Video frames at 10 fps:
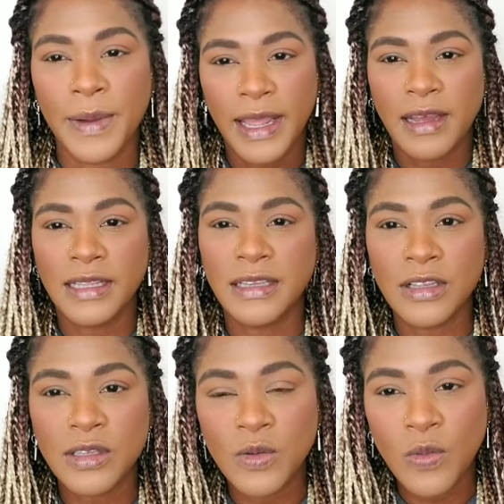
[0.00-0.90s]
but I cut
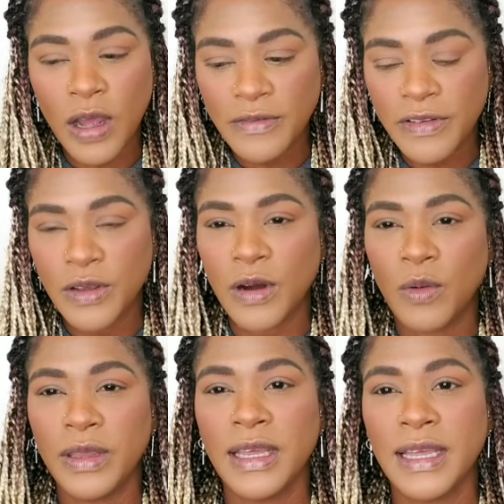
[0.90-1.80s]
down to one video a
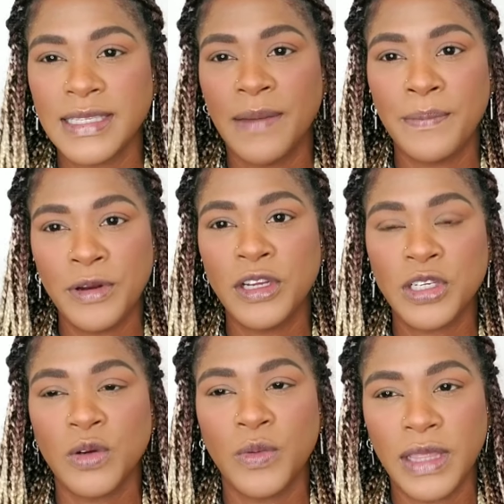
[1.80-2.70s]
week because I'm pretty
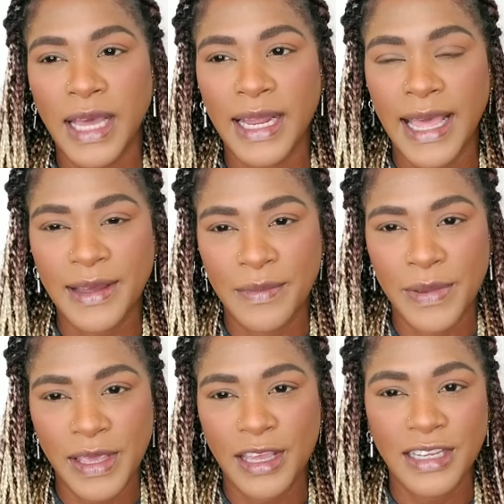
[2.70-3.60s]
sure with that I can
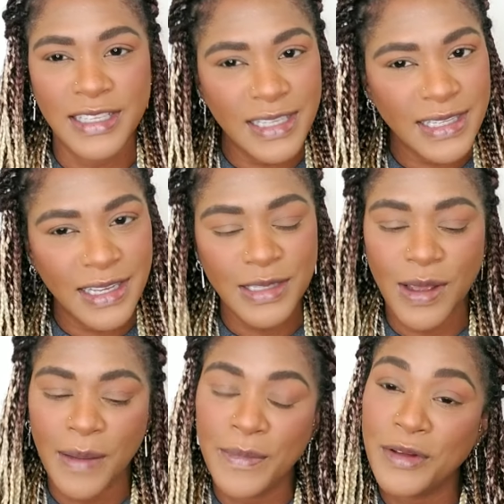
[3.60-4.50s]
be consistent.
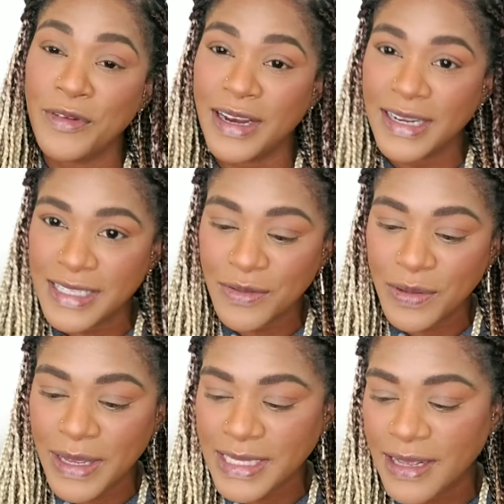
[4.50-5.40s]
So I'm being realistic
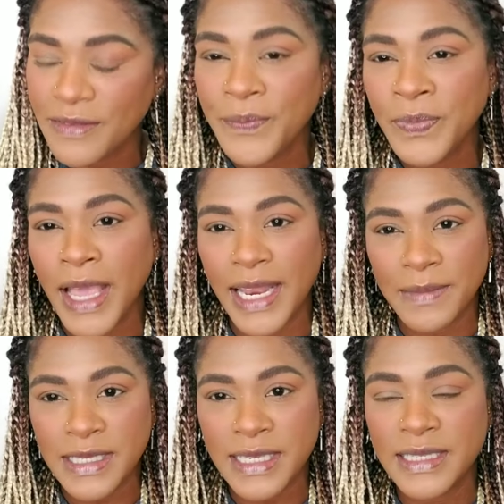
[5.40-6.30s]
with myself and
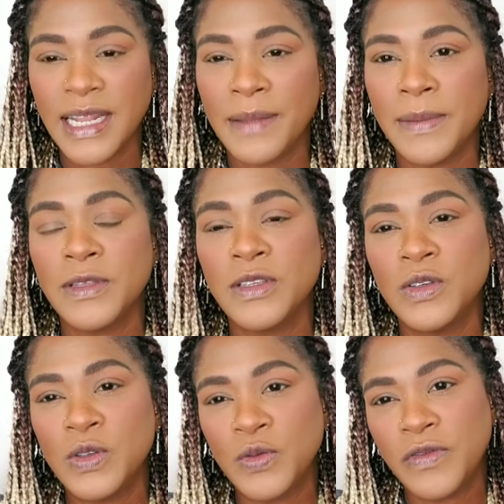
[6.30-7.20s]
I'm sitting and I'm able to
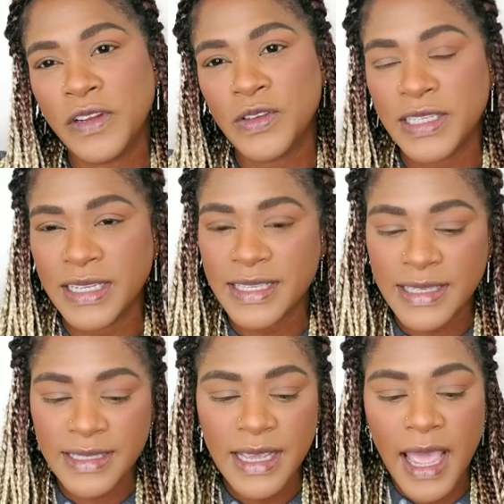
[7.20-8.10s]
do two videos in a
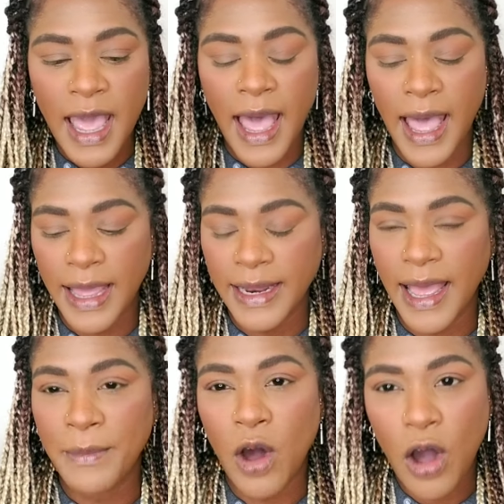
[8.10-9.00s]
sit and
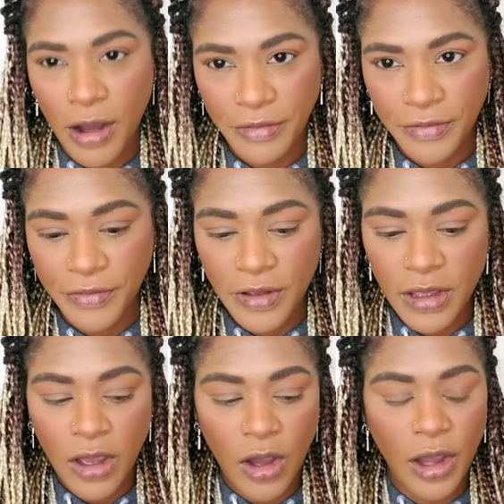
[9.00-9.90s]
I'm off
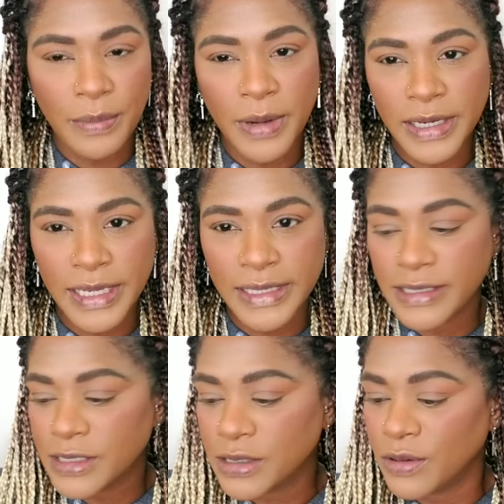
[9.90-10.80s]
on
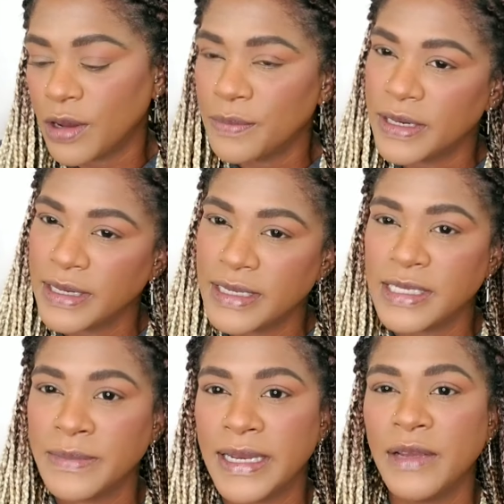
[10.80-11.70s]
Mondays. So on Mondays
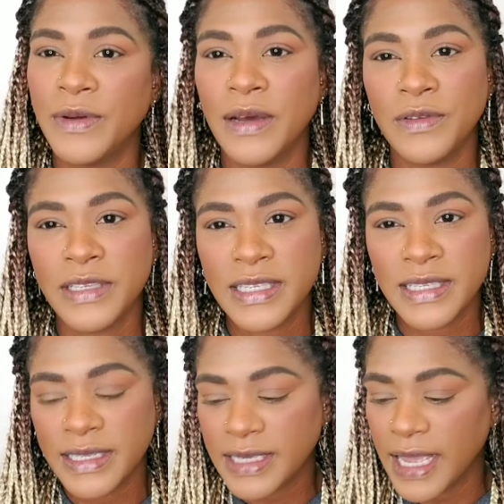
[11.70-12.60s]
is my day when I will
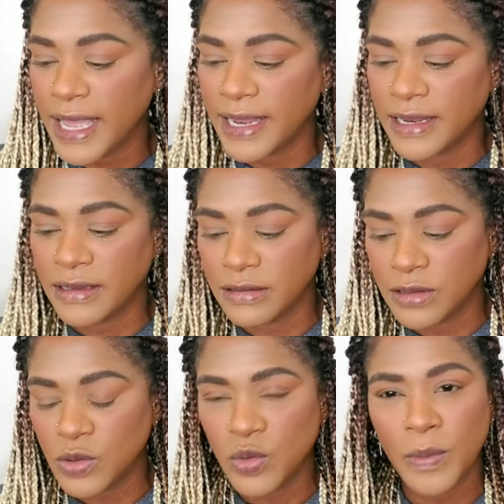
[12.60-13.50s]
sit and
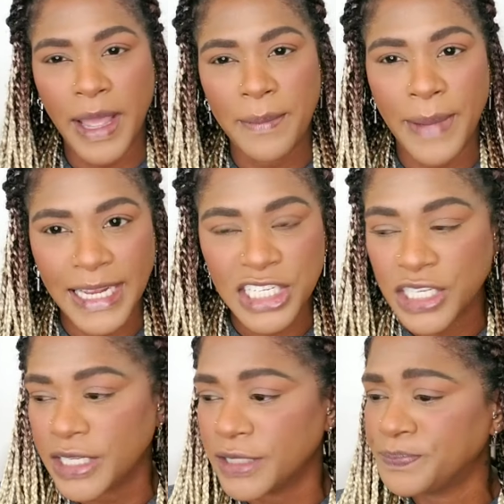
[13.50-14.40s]
do my
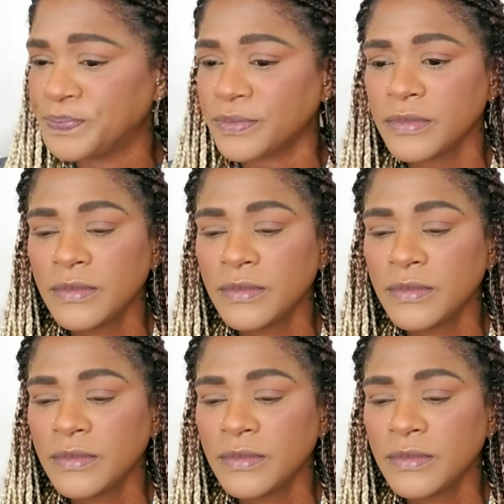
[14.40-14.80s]
batching